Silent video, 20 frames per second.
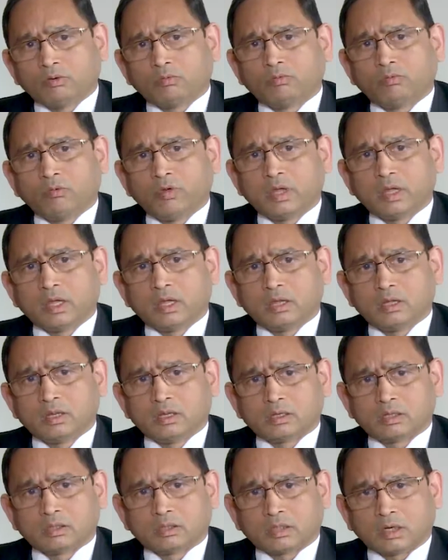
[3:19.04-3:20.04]
we
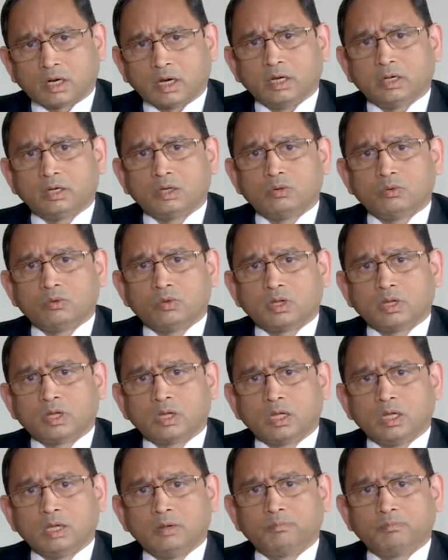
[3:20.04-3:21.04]
tried to
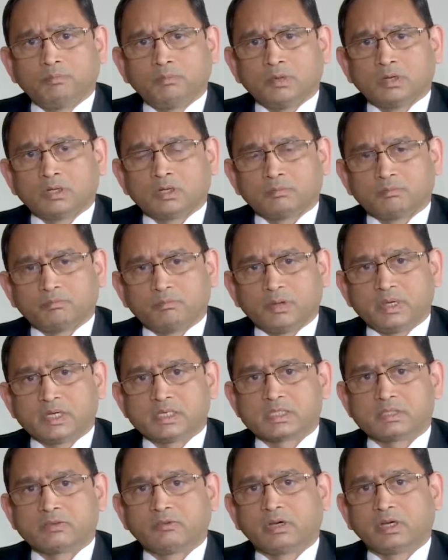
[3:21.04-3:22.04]
keep
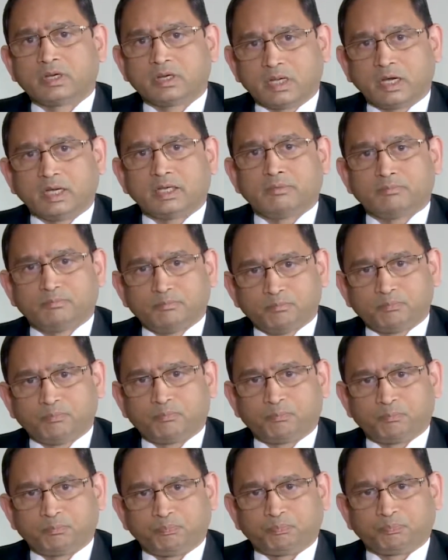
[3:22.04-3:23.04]
pace with time.
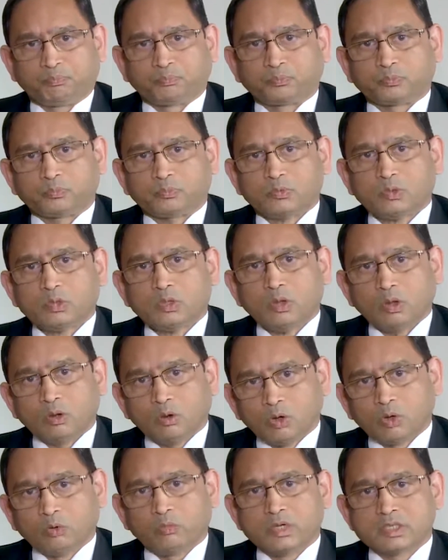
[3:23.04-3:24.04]

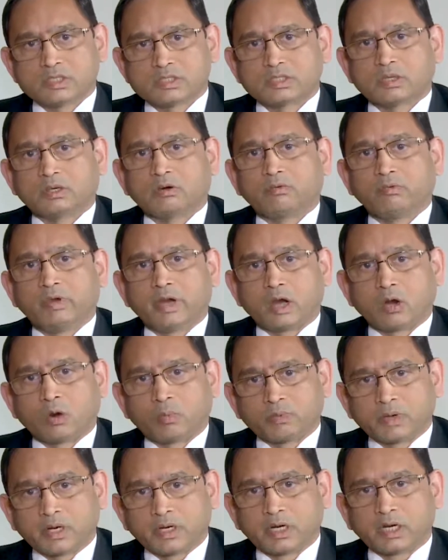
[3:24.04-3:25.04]
Always we
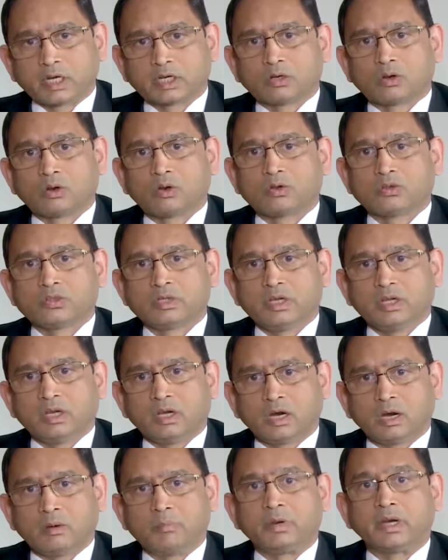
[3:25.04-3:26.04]
adopted the technology,
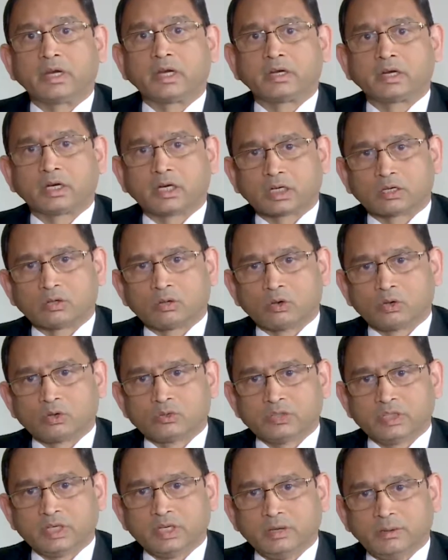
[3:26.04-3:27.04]
updated the
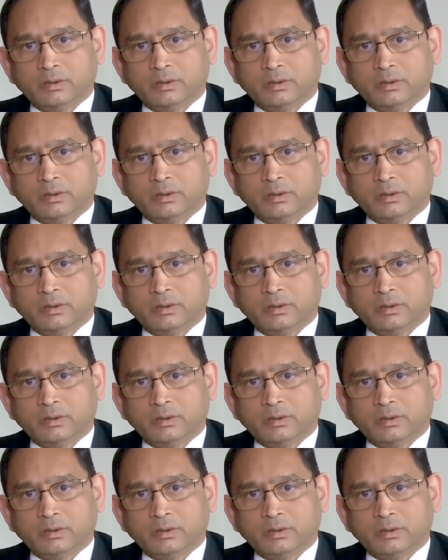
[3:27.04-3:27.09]
technology.